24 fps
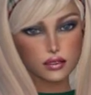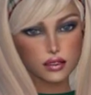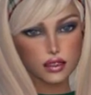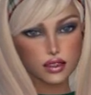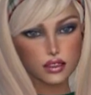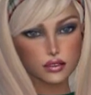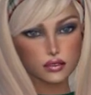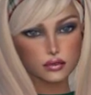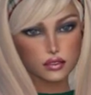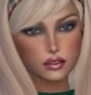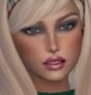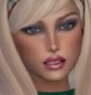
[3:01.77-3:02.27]

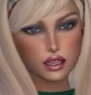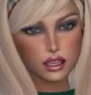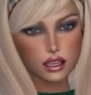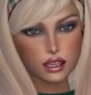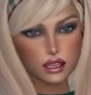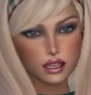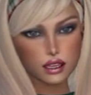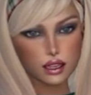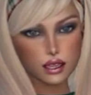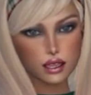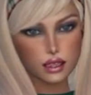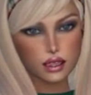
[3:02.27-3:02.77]
I'm like
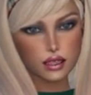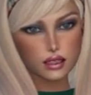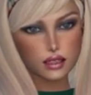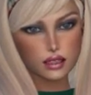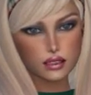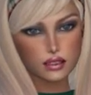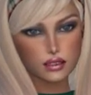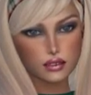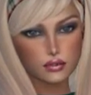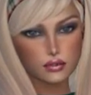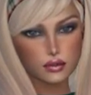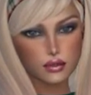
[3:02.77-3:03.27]
really
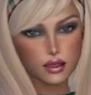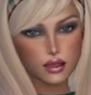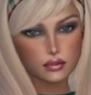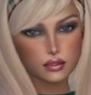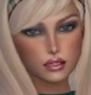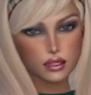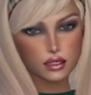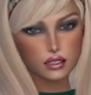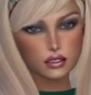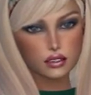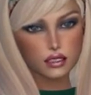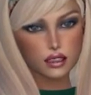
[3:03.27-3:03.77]
flummoxed at the
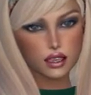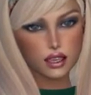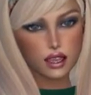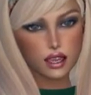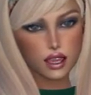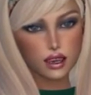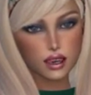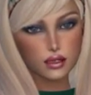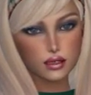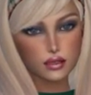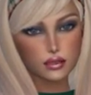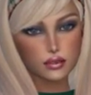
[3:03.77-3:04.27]
moment.
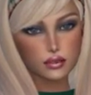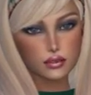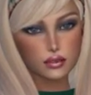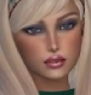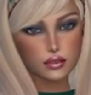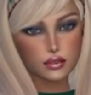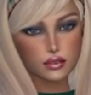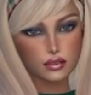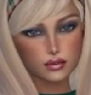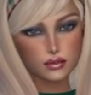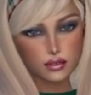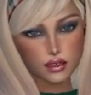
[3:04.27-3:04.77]
I just don't
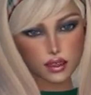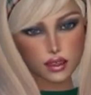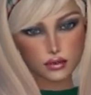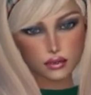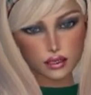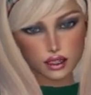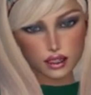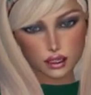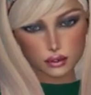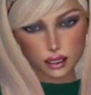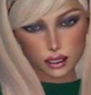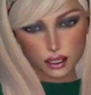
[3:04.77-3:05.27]
know whether I'm
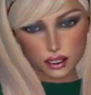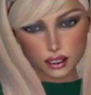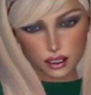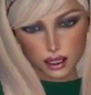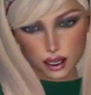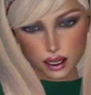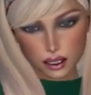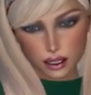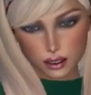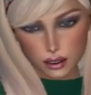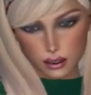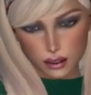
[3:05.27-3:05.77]
Arthur
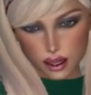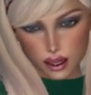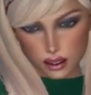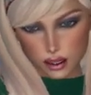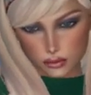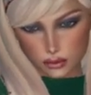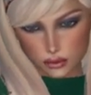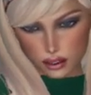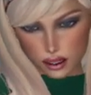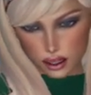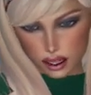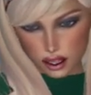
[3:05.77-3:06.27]
Martha or
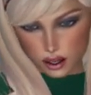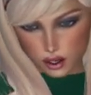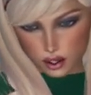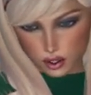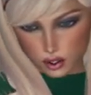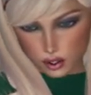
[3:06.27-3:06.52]
who I